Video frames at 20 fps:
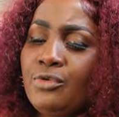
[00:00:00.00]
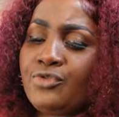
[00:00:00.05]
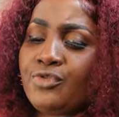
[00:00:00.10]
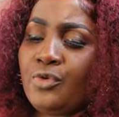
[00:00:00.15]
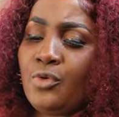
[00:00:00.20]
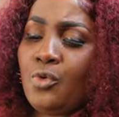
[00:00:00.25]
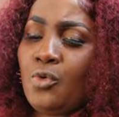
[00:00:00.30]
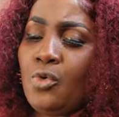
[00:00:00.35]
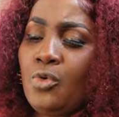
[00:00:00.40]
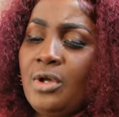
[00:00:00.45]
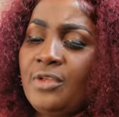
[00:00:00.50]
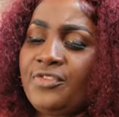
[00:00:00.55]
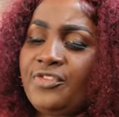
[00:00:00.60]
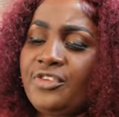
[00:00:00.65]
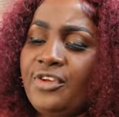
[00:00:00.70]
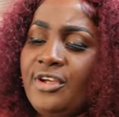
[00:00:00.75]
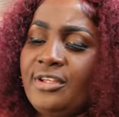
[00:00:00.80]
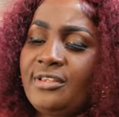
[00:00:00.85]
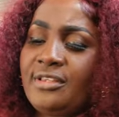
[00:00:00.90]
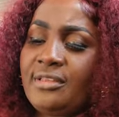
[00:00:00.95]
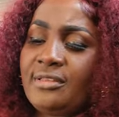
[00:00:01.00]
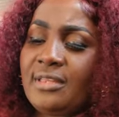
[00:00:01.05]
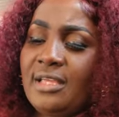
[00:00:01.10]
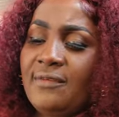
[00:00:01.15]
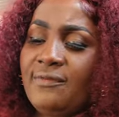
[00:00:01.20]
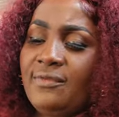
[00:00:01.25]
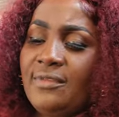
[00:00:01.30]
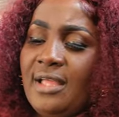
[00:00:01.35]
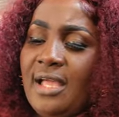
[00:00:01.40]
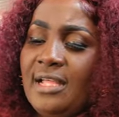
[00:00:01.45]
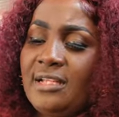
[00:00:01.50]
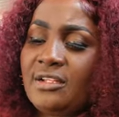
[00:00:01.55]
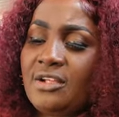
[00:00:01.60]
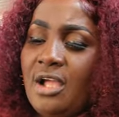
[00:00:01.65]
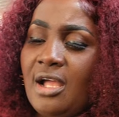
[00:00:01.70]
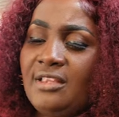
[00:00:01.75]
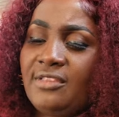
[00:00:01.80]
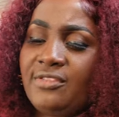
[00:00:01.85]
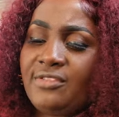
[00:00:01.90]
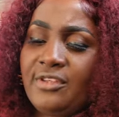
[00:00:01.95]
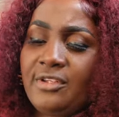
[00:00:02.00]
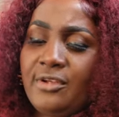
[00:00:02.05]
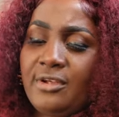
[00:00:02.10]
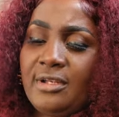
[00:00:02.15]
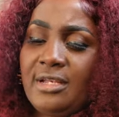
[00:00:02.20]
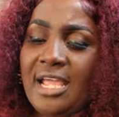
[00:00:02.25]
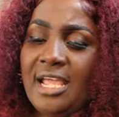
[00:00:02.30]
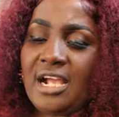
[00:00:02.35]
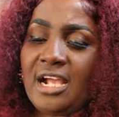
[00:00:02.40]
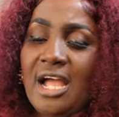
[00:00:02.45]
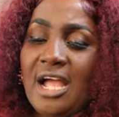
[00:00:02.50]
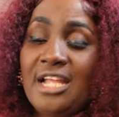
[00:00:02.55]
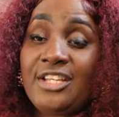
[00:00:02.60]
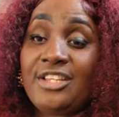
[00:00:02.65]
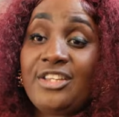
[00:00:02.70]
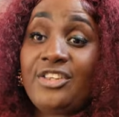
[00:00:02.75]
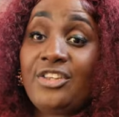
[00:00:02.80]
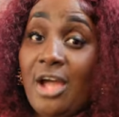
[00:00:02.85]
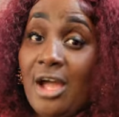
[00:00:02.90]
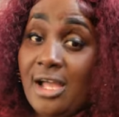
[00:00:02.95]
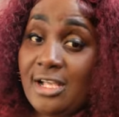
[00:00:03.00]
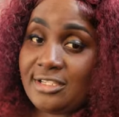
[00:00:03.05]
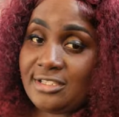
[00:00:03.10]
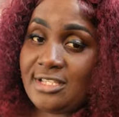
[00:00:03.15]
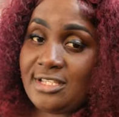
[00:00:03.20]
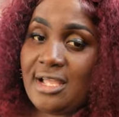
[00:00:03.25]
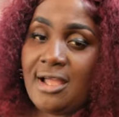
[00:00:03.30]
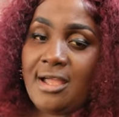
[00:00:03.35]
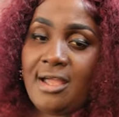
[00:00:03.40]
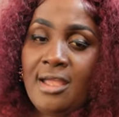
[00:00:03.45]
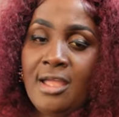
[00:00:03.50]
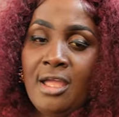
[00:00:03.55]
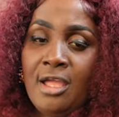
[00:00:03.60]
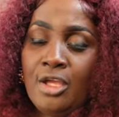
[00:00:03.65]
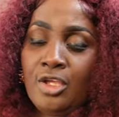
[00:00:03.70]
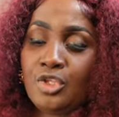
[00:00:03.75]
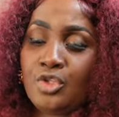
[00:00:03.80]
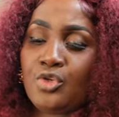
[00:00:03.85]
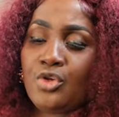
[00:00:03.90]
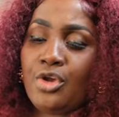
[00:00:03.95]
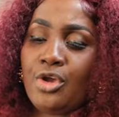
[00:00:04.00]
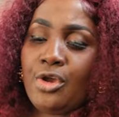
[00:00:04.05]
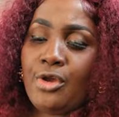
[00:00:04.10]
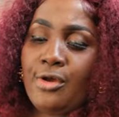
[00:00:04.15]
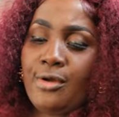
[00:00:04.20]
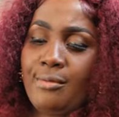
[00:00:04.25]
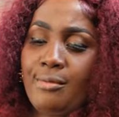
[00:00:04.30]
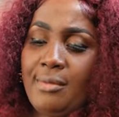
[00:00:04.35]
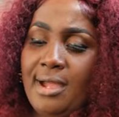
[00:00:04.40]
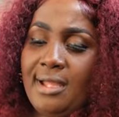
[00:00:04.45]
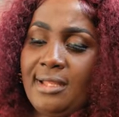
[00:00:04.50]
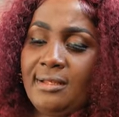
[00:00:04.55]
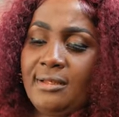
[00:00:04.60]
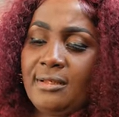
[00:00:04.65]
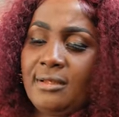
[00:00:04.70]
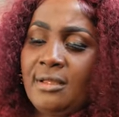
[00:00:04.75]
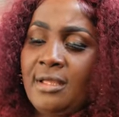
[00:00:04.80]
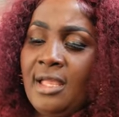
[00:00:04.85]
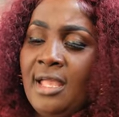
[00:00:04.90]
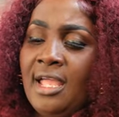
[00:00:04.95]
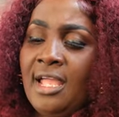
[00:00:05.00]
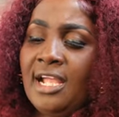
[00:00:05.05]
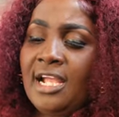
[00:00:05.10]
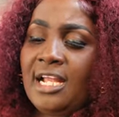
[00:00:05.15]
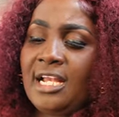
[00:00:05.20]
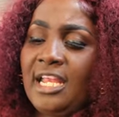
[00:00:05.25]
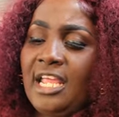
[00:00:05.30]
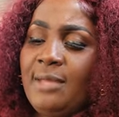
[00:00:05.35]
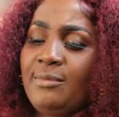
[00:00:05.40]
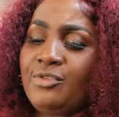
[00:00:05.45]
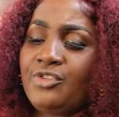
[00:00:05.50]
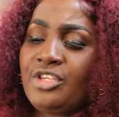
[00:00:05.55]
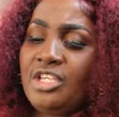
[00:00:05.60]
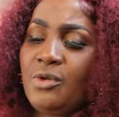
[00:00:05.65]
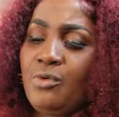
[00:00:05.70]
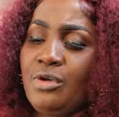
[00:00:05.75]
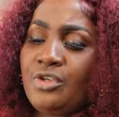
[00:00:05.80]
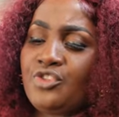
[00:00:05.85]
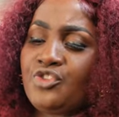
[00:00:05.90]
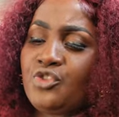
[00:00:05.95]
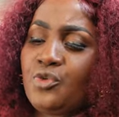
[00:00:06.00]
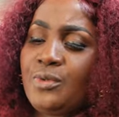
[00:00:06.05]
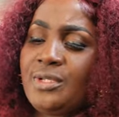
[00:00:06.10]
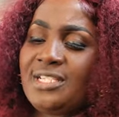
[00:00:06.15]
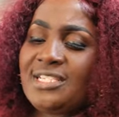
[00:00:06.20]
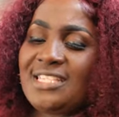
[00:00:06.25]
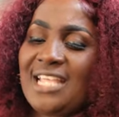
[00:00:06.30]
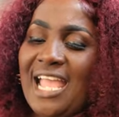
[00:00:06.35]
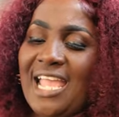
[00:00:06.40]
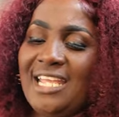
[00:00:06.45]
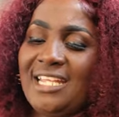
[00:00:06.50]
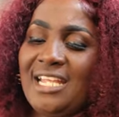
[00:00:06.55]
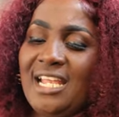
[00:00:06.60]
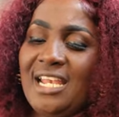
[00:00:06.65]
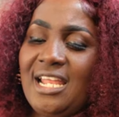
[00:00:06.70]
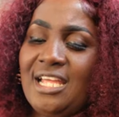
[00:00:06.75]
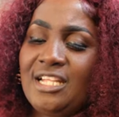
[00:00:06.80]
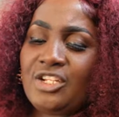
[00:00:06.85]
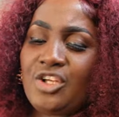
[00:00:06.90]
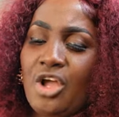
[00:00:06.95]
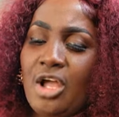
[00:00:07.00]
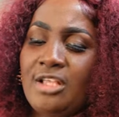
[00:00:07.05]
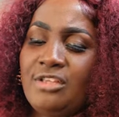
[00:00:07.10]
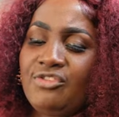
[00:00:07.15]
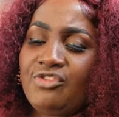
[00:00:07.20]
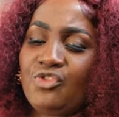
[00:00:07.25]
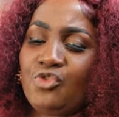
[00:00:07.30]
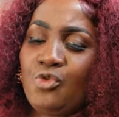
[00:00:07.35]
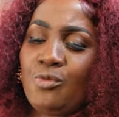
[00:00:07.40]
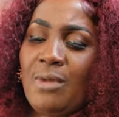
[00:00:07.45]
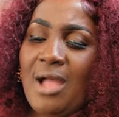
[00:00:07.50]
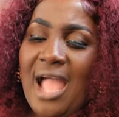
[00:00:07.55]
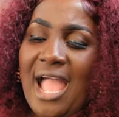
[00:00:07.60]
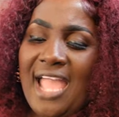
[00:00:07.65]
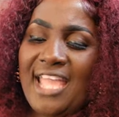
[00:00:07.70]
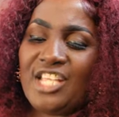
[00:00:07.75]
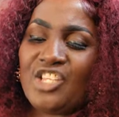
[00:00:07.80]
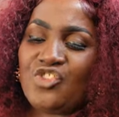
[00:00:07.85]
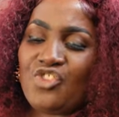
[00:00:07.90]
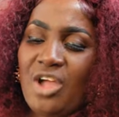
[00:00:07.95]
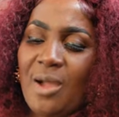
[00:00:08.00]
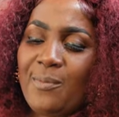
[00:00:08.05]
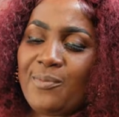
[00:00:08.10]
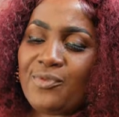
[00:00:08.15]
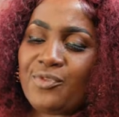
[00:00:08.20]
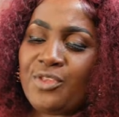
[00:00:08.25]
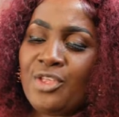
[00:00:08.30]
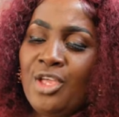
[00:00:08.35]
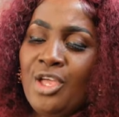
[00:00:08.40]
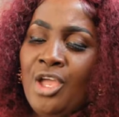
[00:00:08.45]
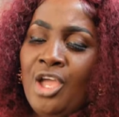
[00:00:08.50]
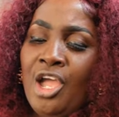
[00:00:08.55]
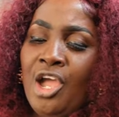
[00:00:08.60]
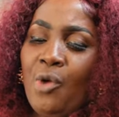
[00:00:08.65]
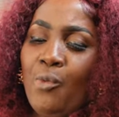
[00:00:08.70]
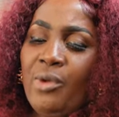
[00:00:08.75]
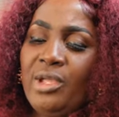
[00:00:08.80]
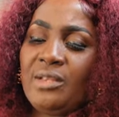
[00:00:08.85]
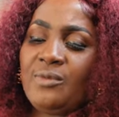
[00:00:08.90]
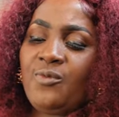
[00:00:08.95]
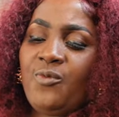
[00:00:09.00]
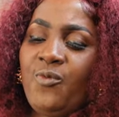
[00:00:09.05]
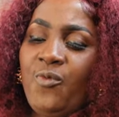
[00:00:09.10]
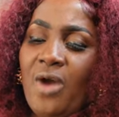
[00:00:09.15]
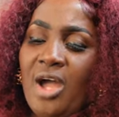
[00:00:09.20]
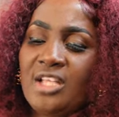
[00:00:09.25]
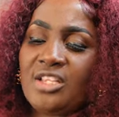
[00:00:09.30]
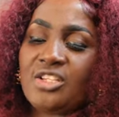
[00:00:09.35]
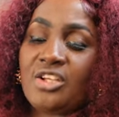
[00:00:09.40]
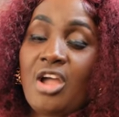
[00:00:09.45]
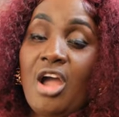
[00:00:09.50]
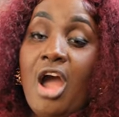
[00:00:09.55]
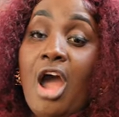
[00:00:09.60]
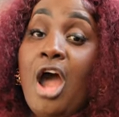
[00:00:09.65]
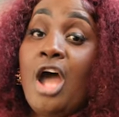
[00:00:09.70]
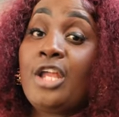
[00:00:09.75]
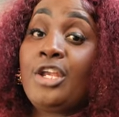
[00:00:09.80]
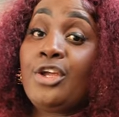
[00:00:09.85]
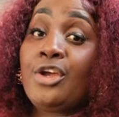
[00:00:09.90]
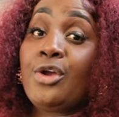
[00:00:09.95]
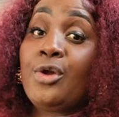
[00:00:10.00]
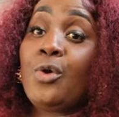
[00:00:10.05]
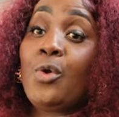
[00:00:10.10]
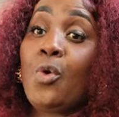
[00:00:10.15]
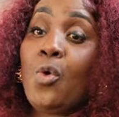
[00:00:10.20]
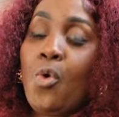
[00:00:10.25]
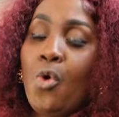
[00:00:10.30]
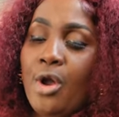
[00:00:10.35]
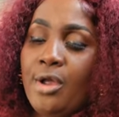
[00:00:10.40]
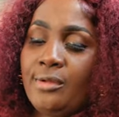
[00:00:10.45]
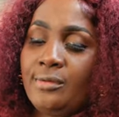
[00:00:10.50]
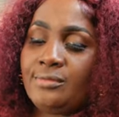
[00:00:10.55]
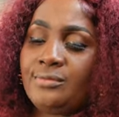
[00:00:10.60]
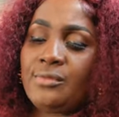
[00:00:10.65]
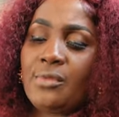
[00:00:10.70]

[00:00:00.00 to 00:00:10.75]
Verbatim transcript: who was 37 and considered like a daughter to her man, claimed she was suicidal and consumed eye drops with vodka on her own.